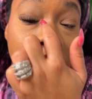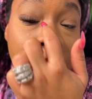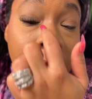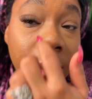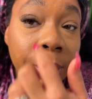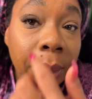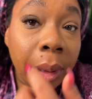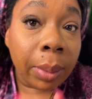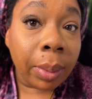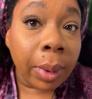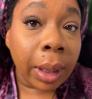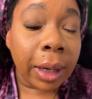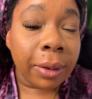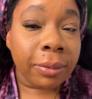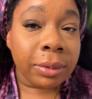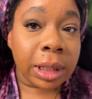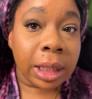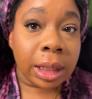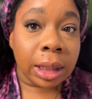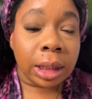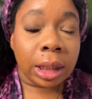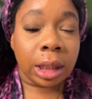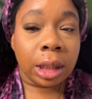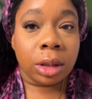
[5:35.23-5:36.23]
some people have
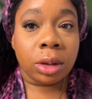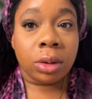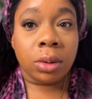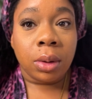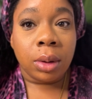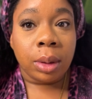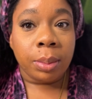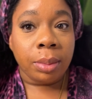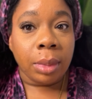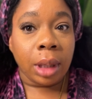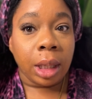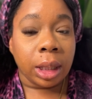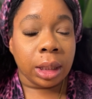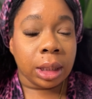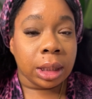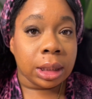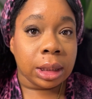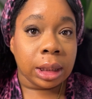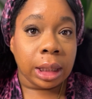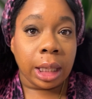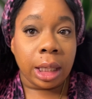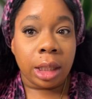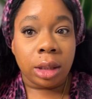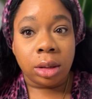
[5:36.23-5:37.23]
techniques on making
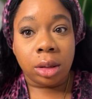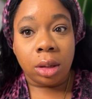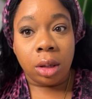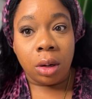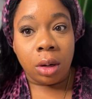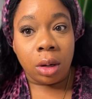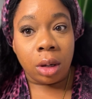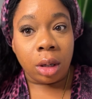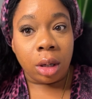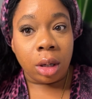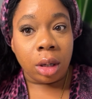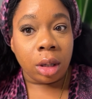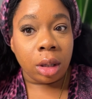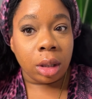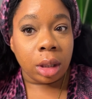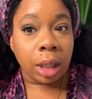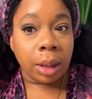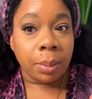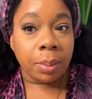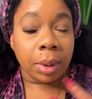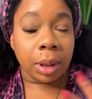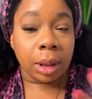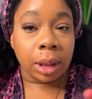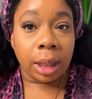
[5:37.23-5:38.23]
this last longer.
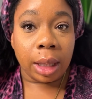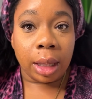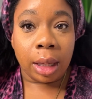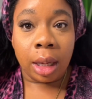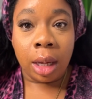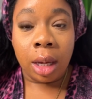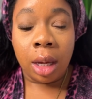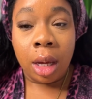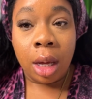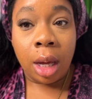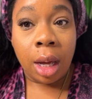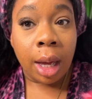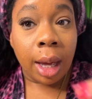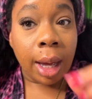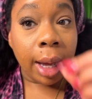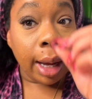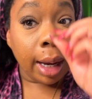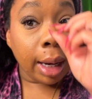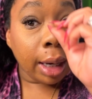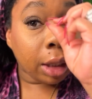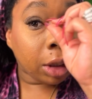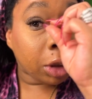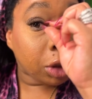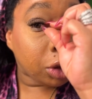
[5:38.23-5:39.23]
They put like
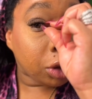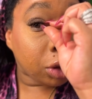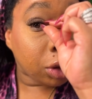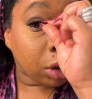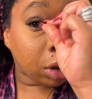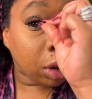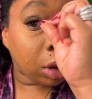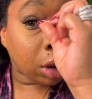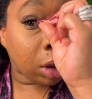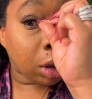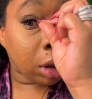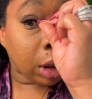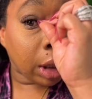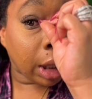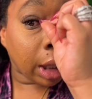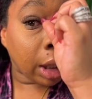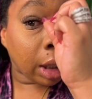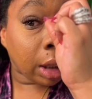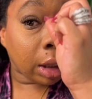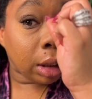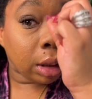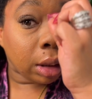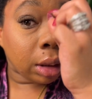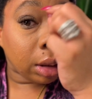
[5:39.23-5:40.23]
extra like
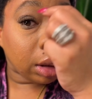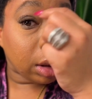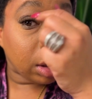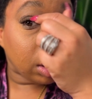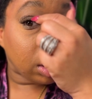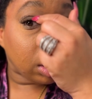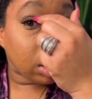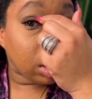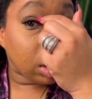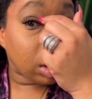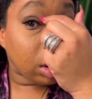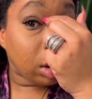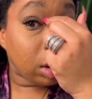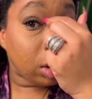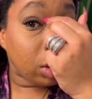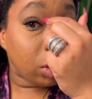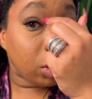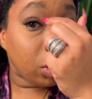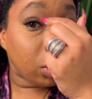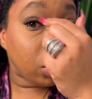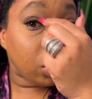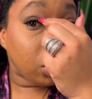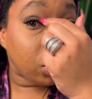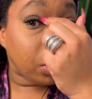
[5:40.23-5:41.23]

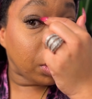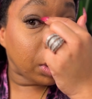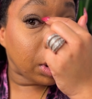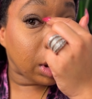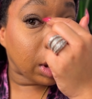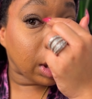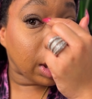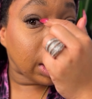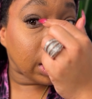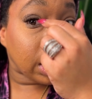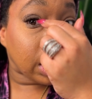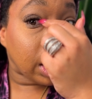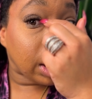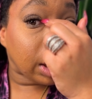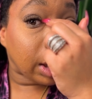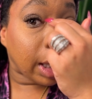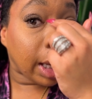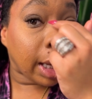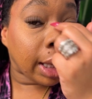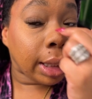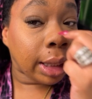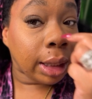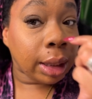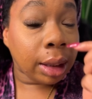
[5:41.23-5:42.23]
glue and things like
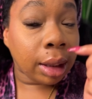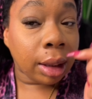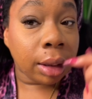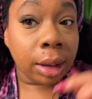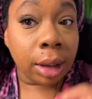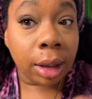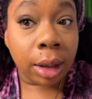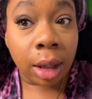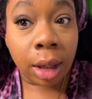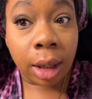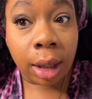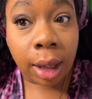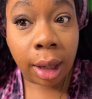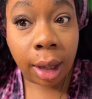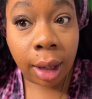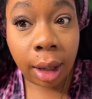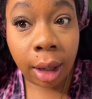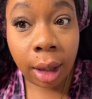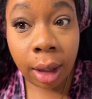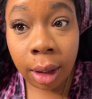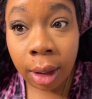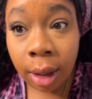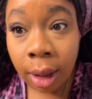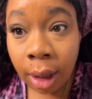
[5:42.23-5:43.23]
that. I didn't get there
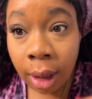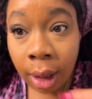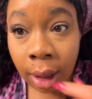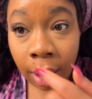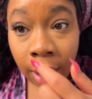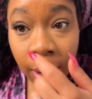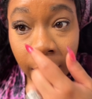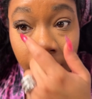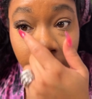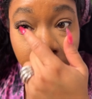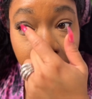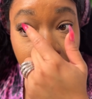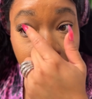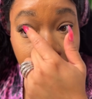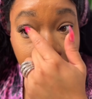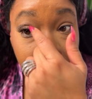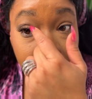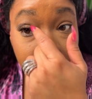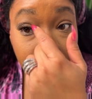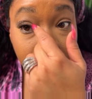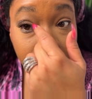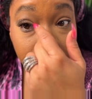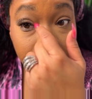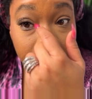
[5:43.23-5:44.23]
yet,
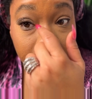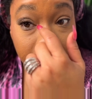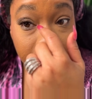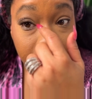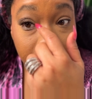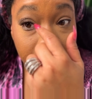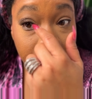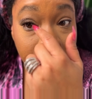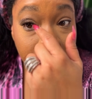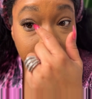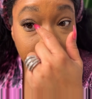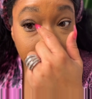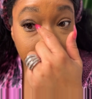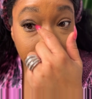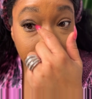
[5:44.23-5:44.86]
but I will.